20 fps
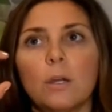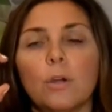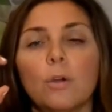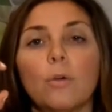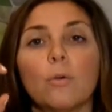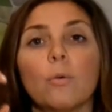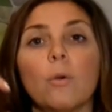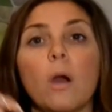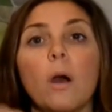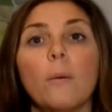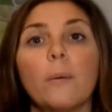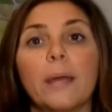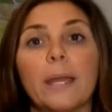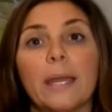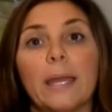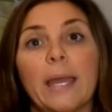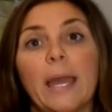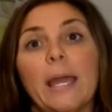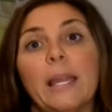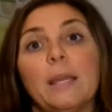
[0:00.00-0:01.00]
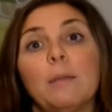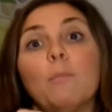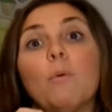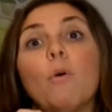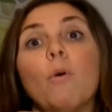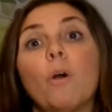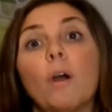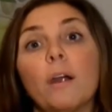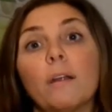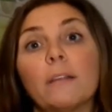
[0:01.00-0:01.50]
growing
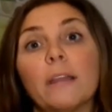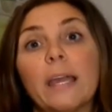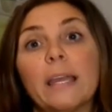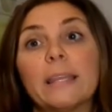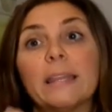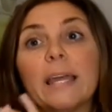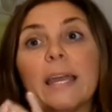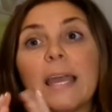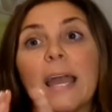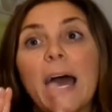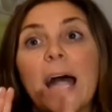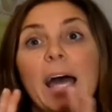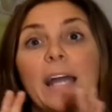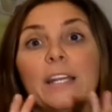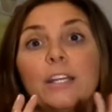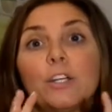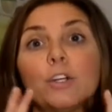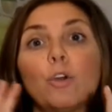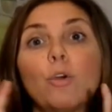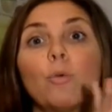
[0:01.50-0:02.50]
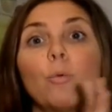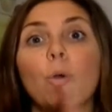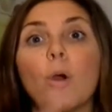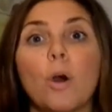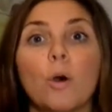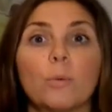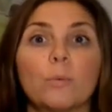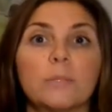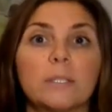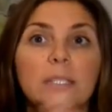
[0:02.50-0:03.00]
anymore. They hadn't
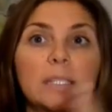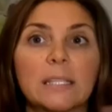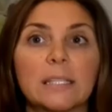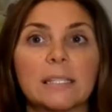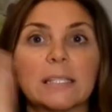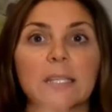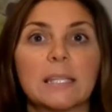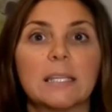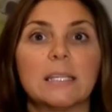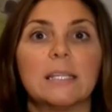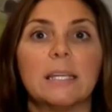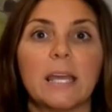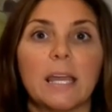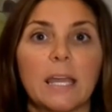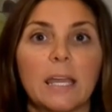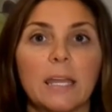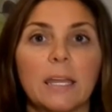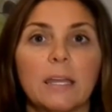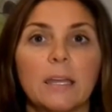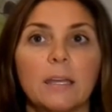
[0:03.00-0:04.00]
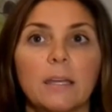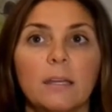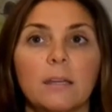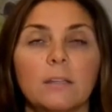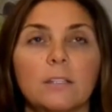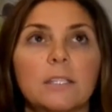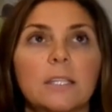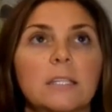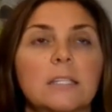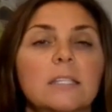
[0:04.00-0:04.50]
grown since
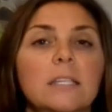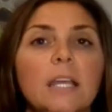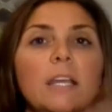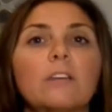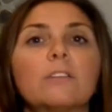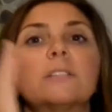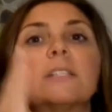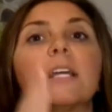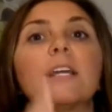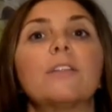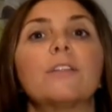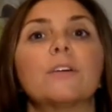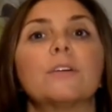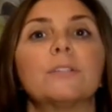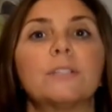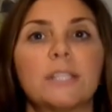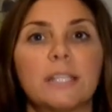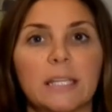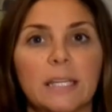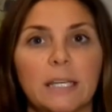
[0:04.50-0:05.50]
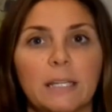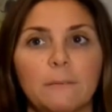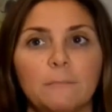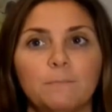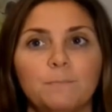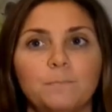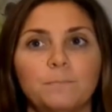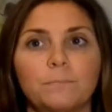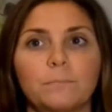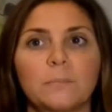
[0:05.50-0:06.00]
cycle day 13.
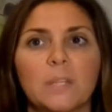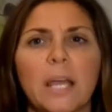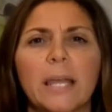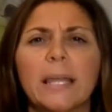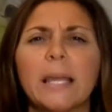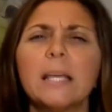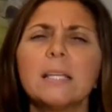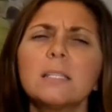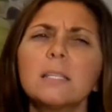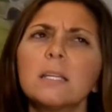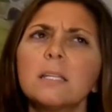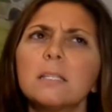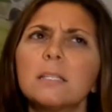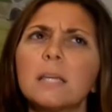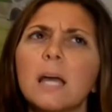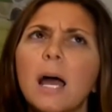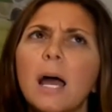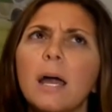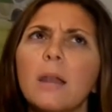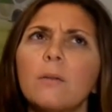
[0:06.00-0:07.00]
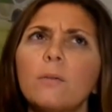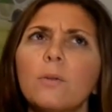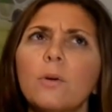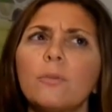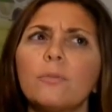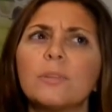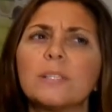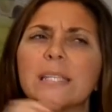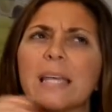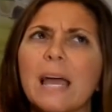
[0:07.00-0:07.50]
I guess because I don't know
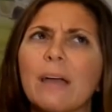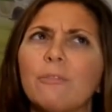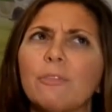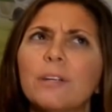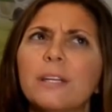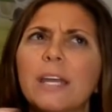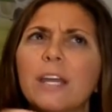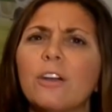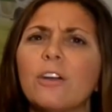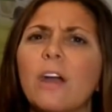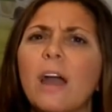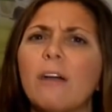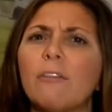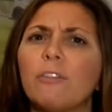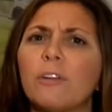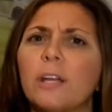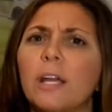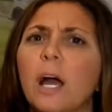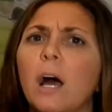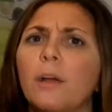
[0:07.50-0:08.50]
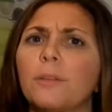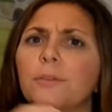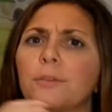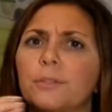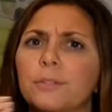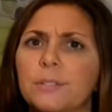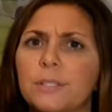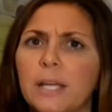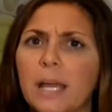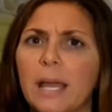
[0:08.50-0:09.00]
if it's every day or every
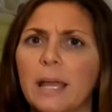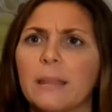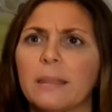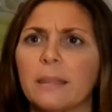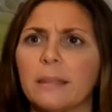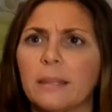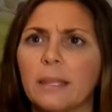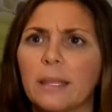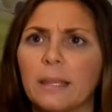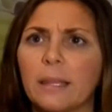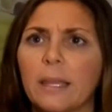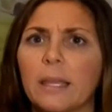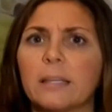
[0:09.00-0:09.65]
other day that they